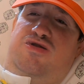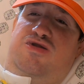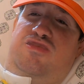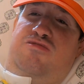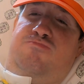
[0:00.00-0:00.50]
He
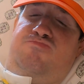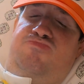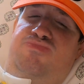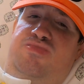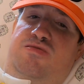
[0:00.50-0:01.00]
can
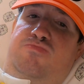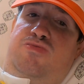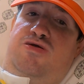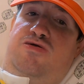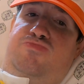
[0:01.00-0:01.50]

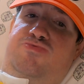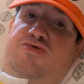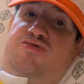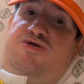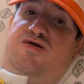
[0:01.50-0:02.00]
help
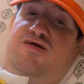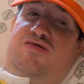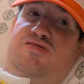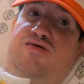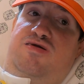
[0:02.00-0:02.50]
these
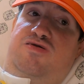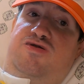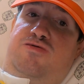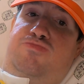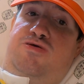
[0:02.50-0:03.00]
guys
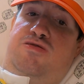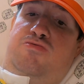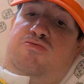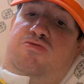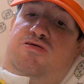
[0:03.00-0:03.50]
get
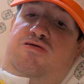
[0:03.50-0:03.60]
better.